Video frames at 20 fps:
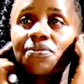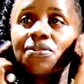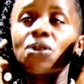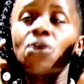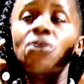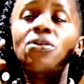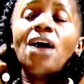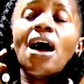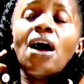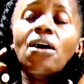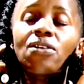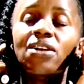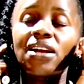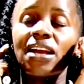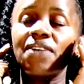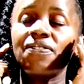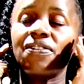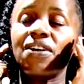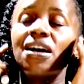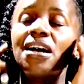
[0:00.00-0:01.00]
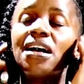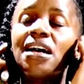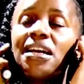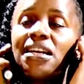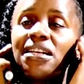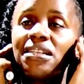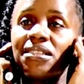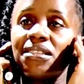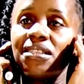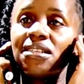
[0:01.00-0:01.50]
Or how clever
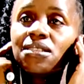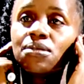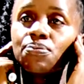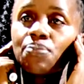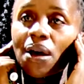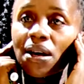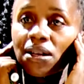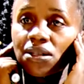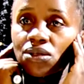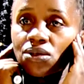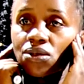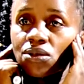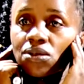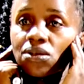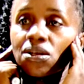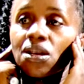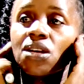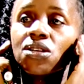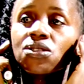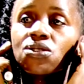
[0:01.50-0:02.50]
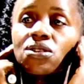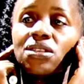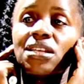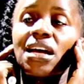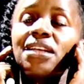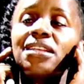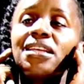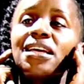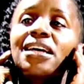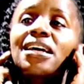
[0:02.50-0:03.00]
is this person, so
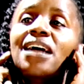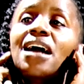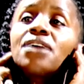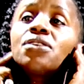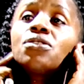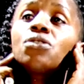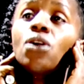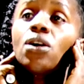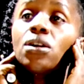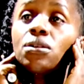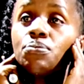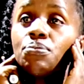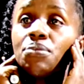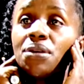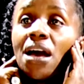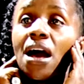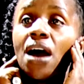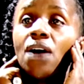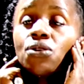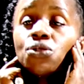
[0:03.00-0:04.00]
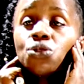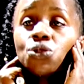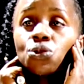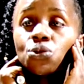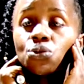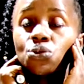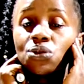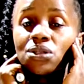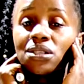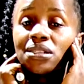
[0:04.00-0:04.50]
that they cannot be
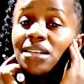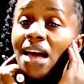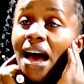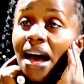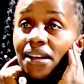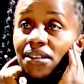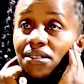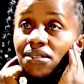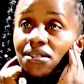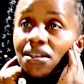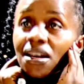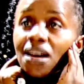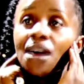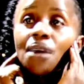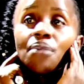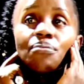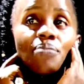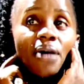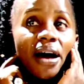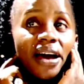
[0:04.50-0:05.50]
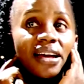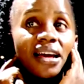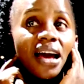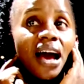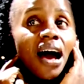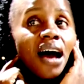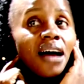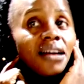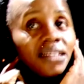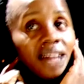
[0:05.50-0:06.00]
outdone by
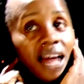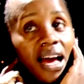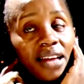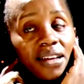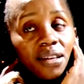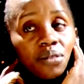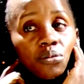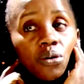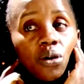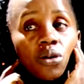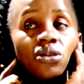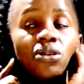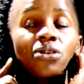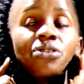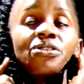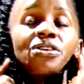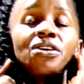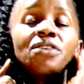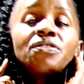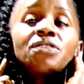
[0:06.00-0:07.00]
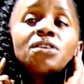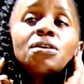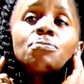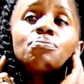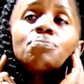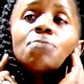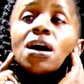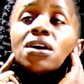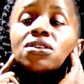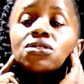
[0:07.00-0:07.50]
an animal or even
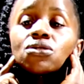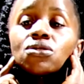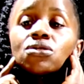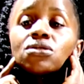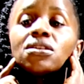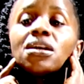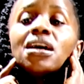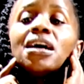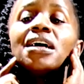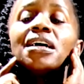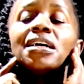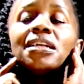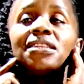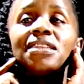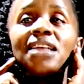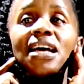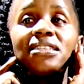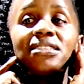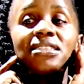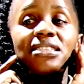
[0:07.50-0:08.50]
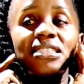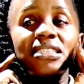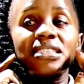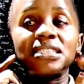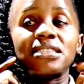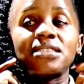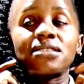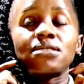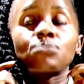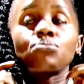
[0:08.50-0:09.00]
a person that
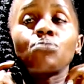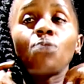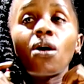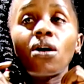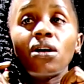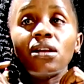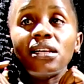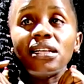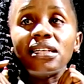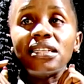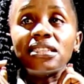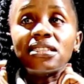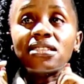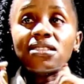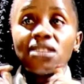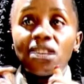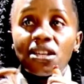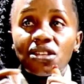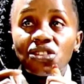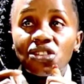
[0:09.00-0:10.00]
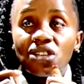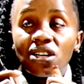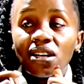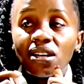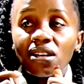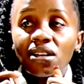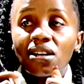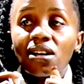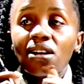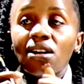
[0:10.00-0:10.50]
is small in
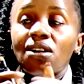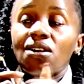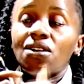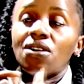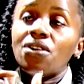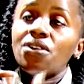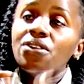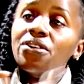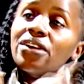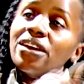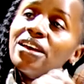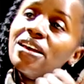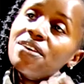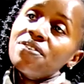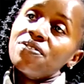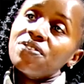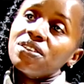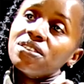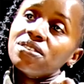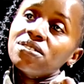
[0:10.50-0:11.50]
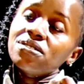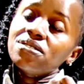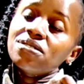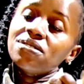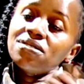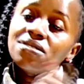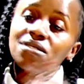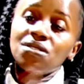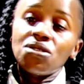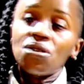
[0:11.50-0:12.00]
stature or
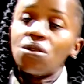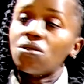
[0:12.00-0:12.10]
even,